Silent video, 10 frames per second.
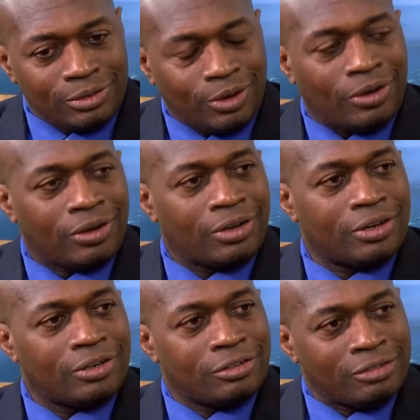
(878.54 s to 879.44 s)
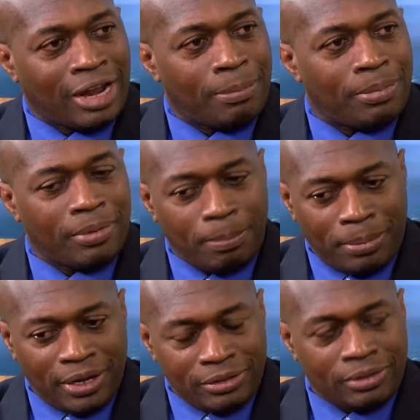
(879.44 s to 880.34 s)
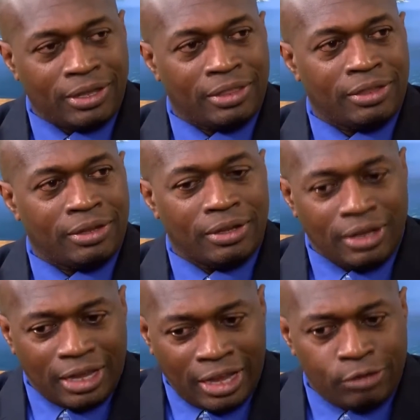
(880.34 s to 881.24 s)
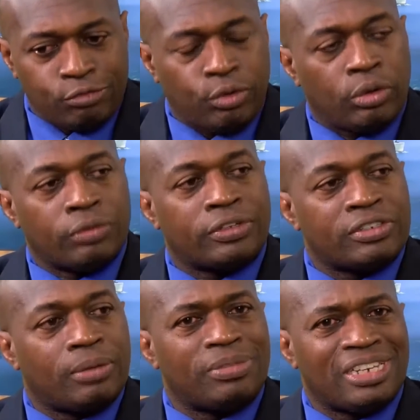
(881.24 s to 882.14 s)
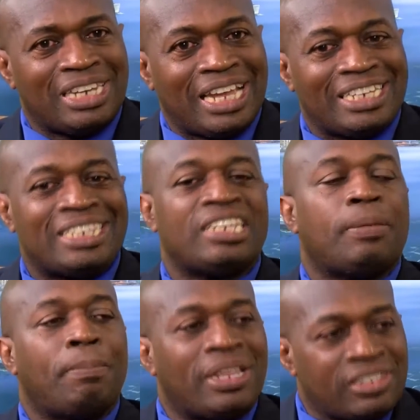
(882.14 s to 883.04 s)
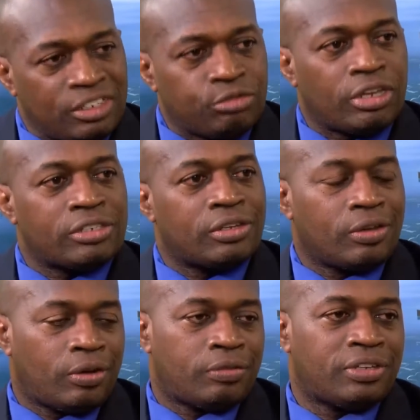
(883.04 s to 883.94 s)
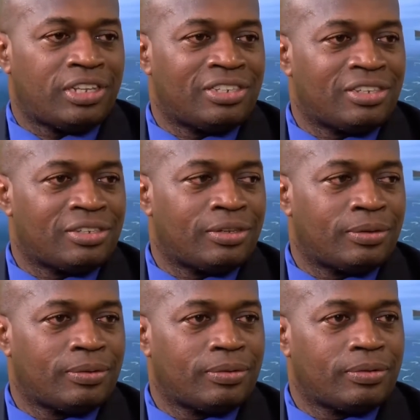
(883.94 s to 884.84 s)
talk, rap, play together, and roll over something that is in the best interest of the ECCU.